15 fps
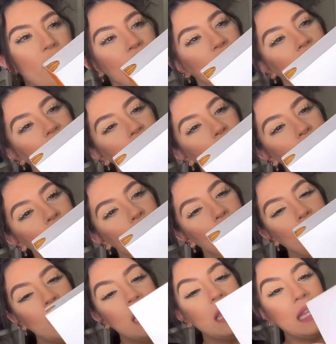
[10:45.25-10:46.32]

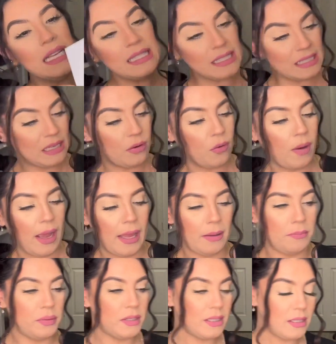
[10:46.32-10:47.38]
facial cleansing
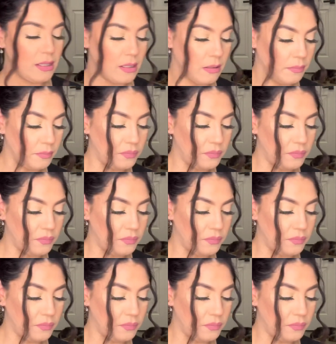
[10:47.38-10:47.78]
wipes.